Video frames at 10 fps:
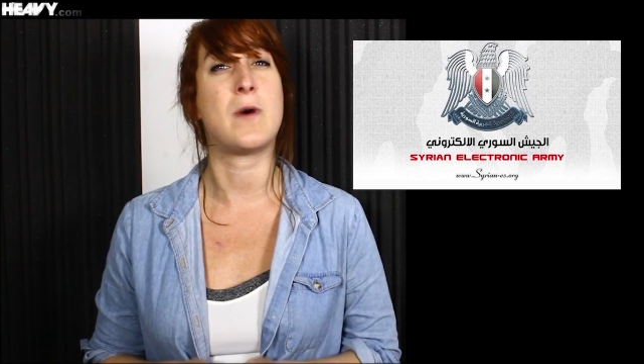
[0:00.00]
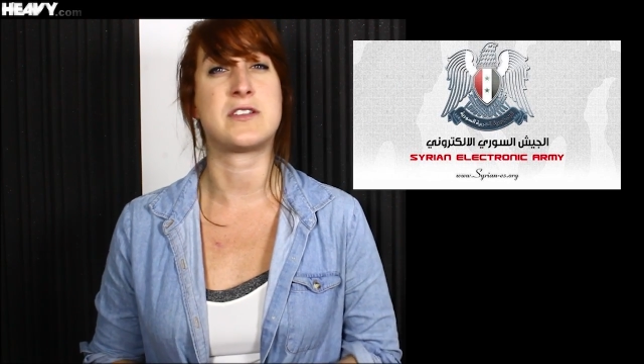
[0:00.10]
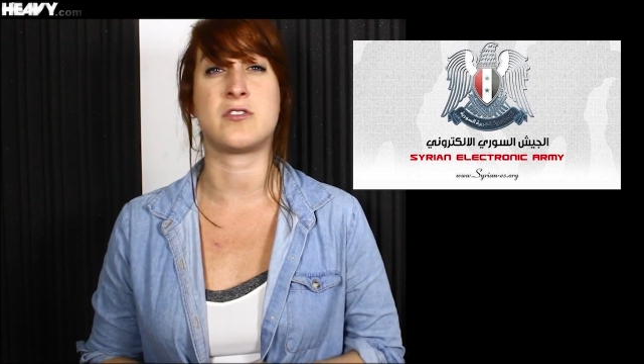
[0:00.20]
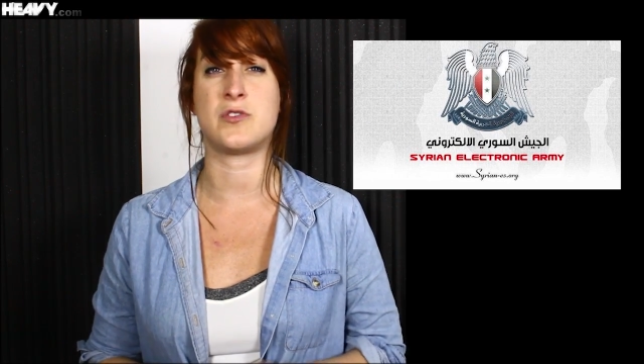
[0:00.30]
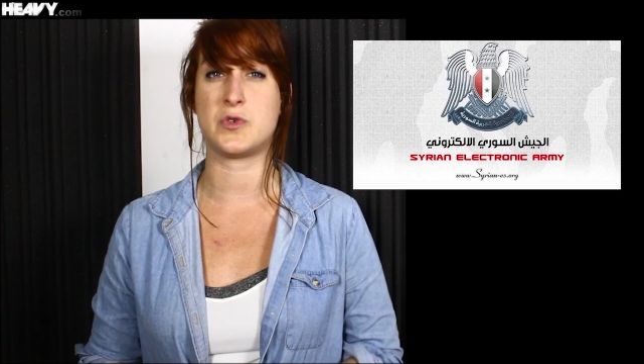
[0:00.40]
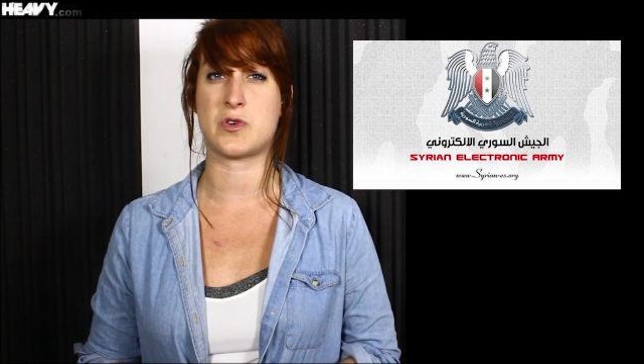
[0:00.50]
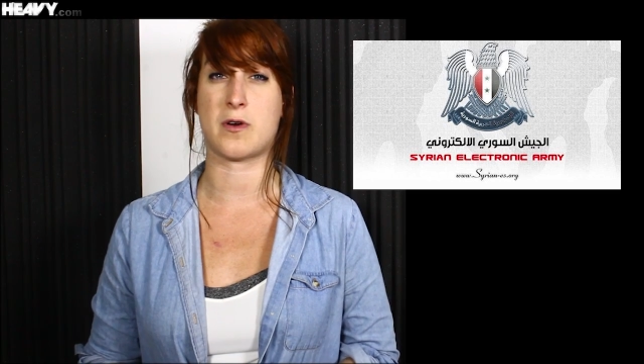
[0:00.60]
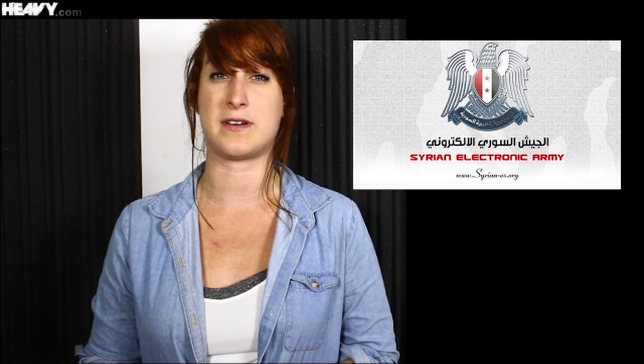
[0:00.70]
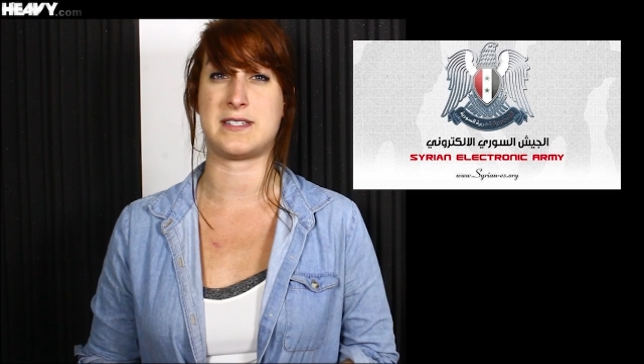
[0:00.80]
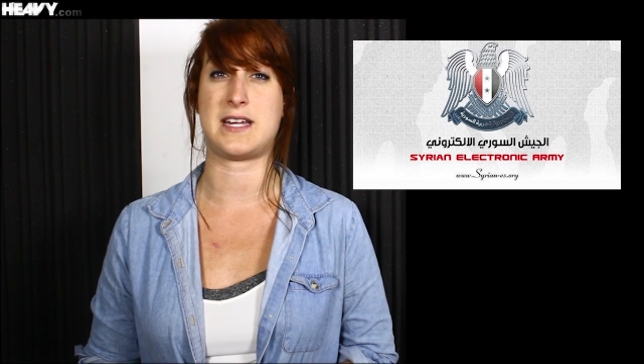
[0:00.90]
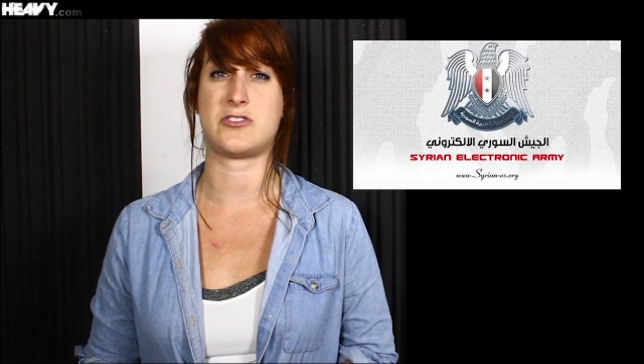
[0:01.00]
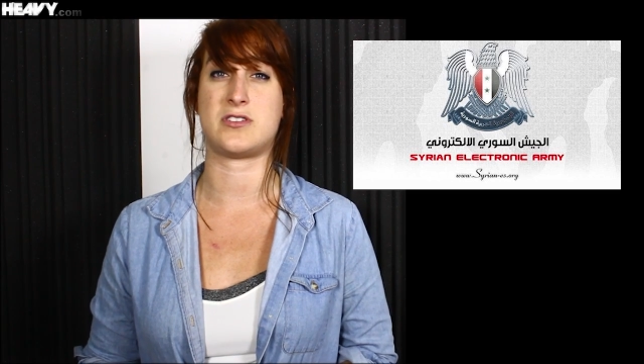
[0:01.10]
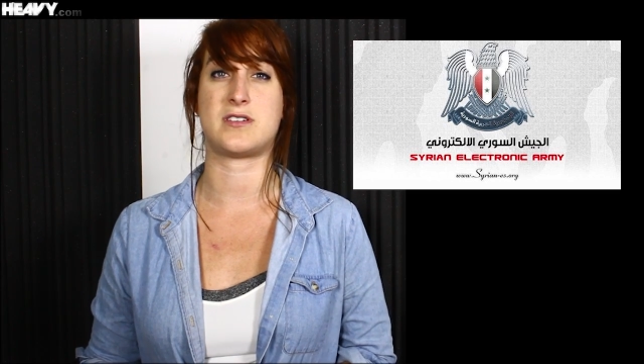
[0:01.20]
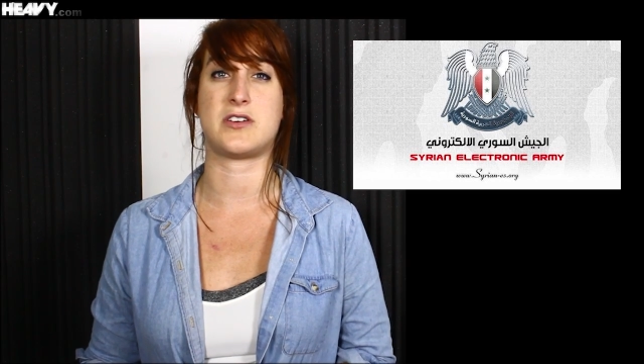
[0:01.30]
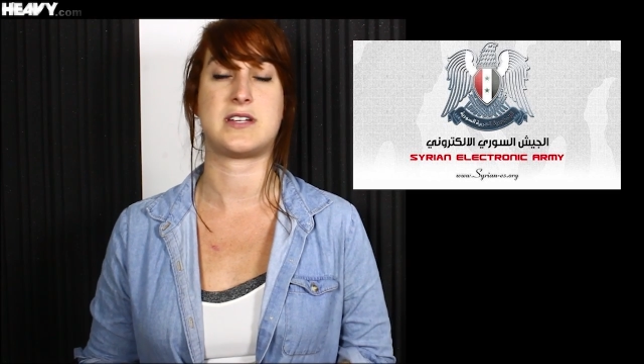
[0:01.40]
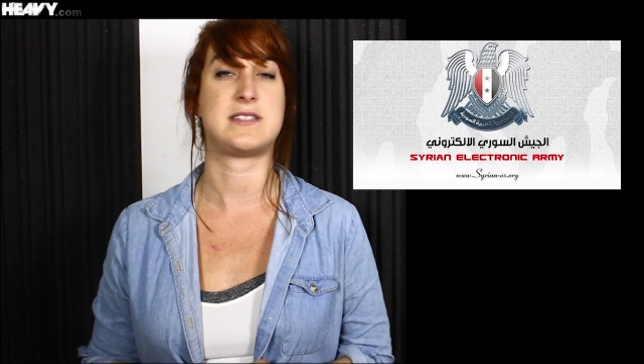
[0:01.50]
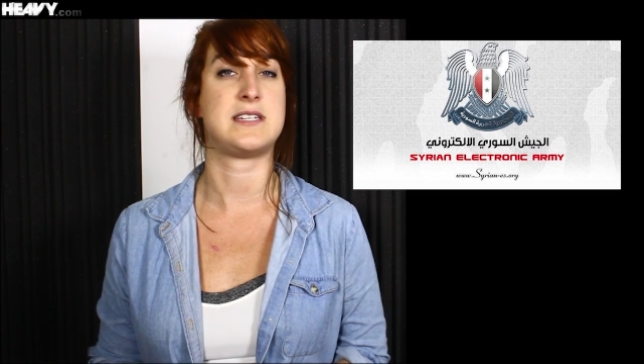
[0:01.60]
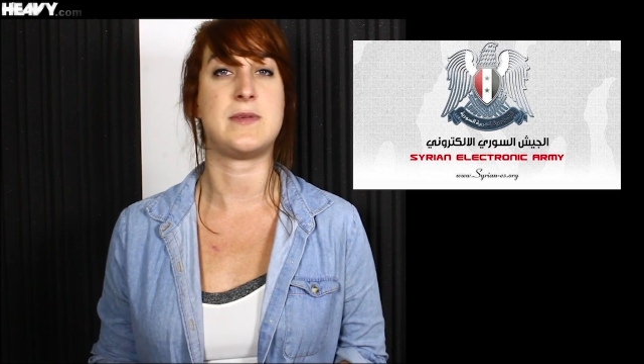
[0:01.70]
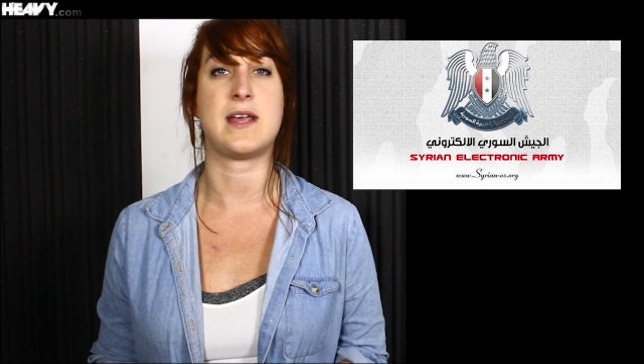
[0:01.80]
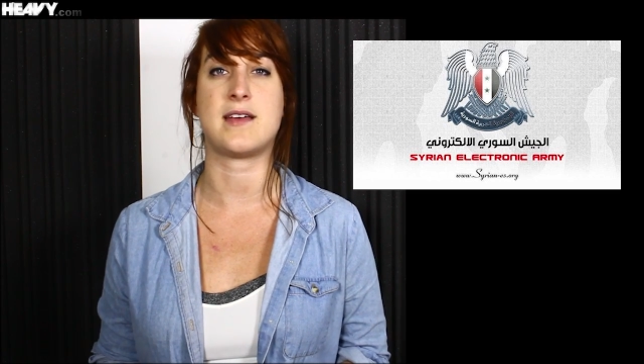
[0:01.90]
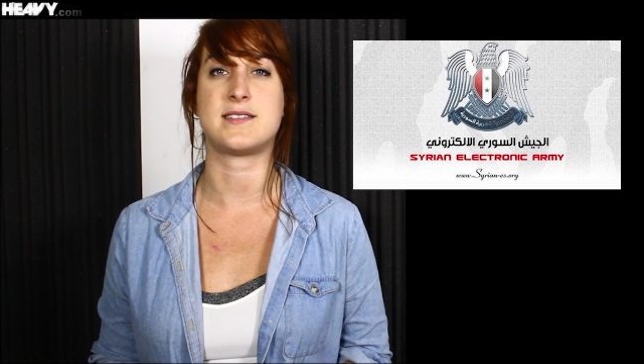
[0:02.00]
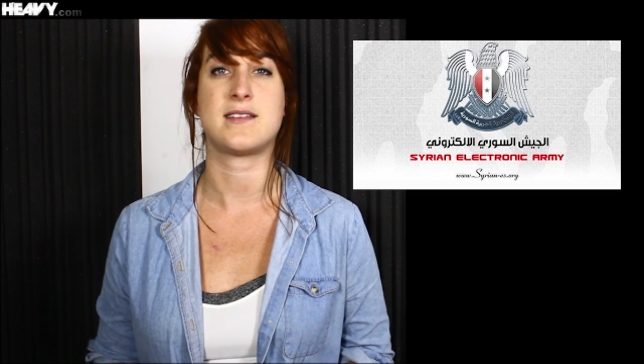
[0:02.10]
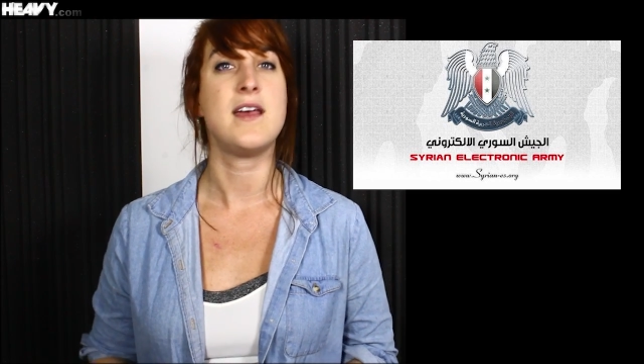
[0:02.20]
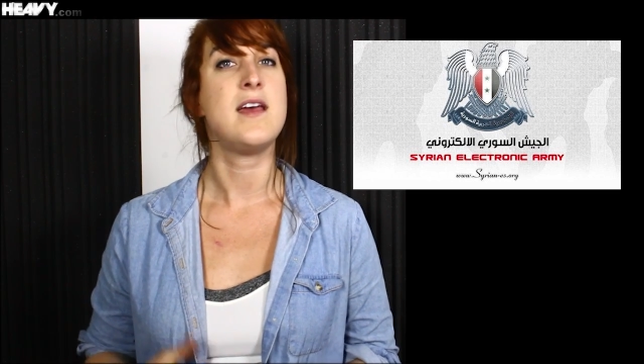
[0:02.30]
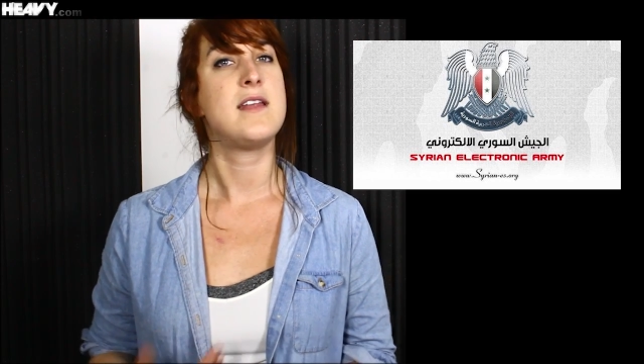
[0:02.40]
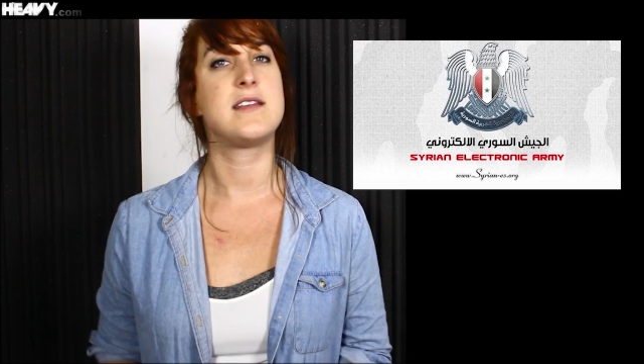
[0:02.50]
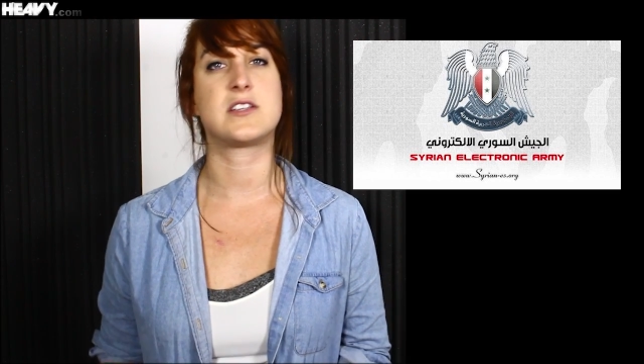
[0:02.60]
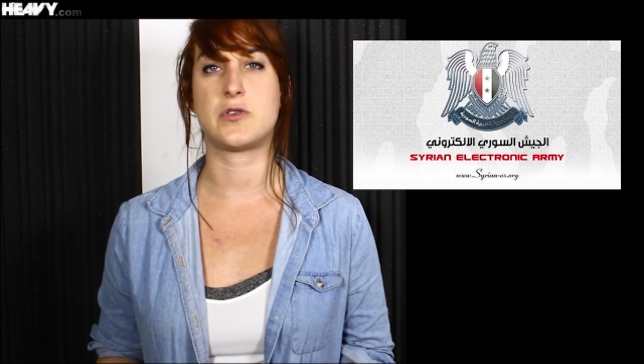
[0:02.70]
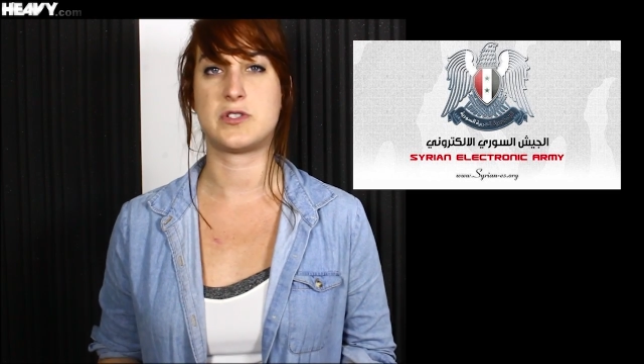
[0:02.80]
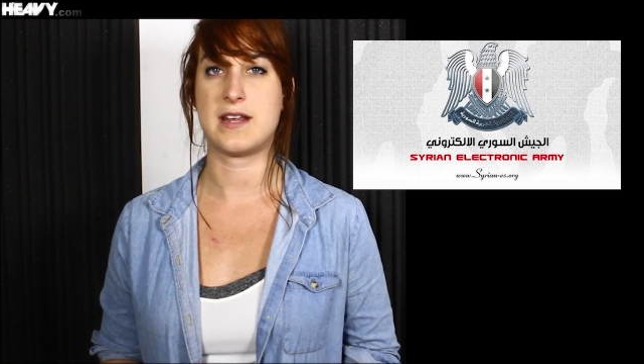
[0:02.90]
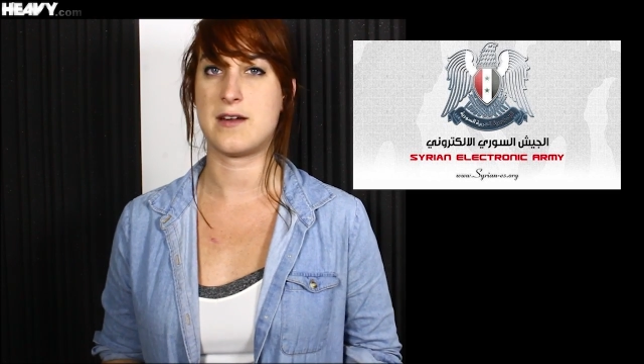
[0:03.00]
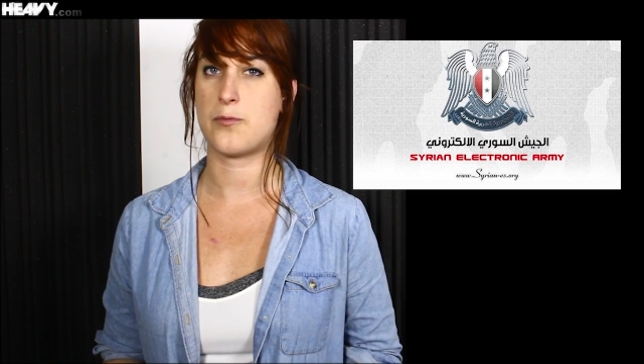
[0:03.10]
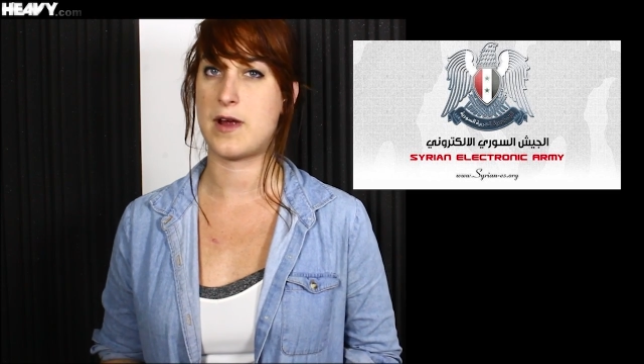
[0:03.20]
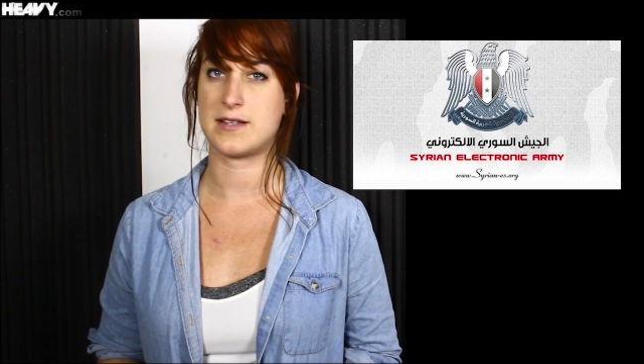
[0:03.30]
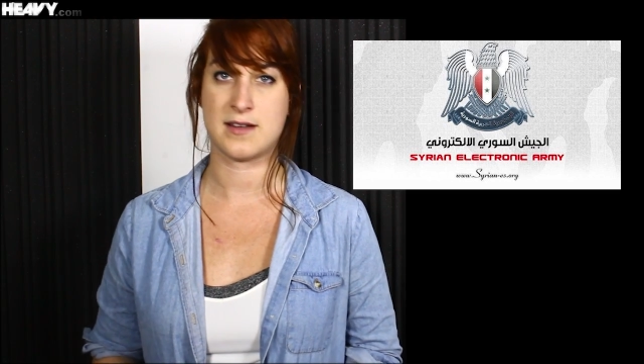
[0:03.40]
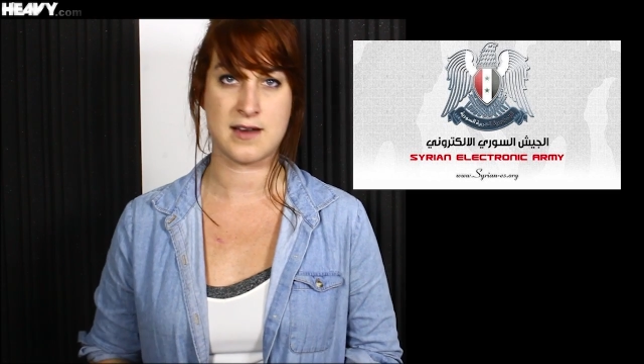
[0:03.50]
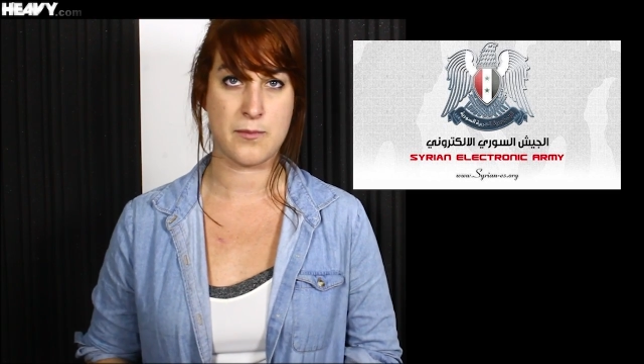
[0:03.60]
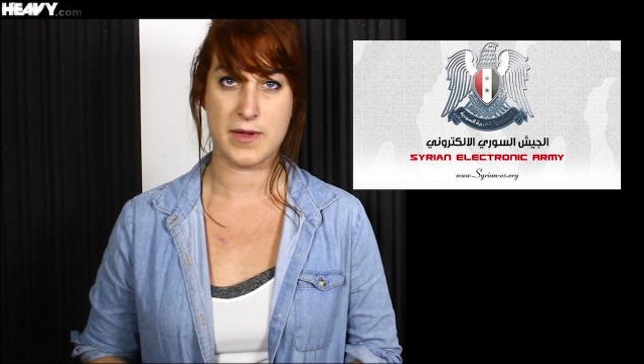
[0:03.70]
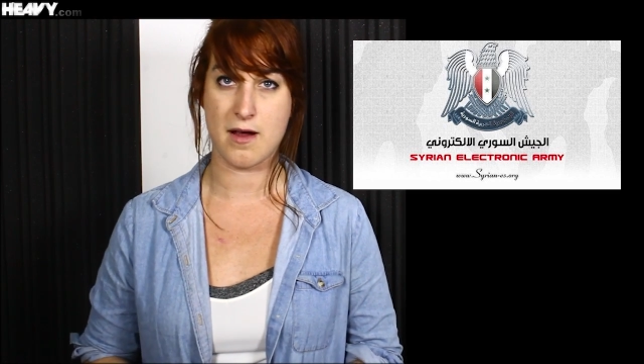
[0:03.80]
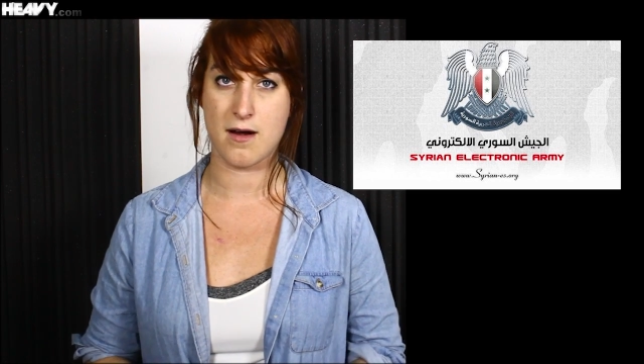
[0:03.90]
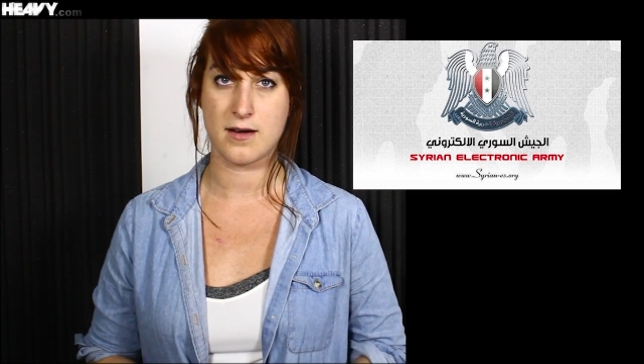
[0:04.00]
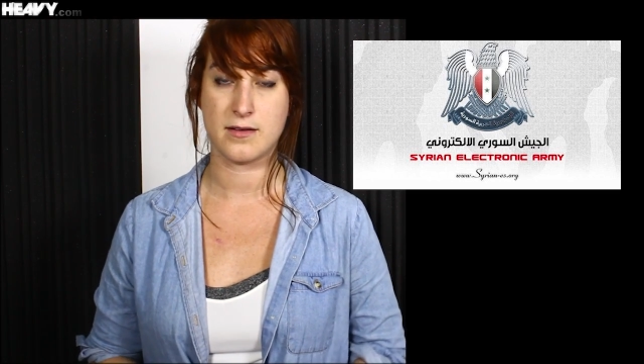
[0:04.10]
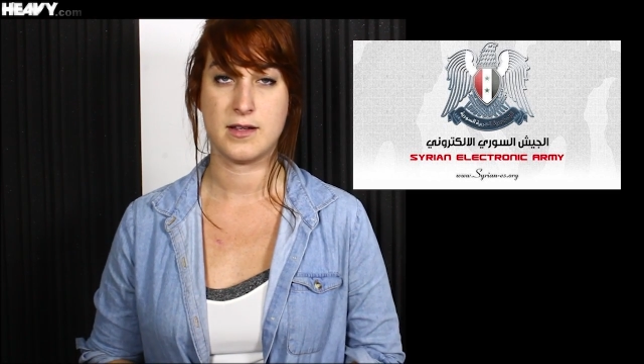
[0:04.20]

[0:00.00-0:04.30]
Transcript: Western news organizations such as CBS, the Associated Press, and NPR.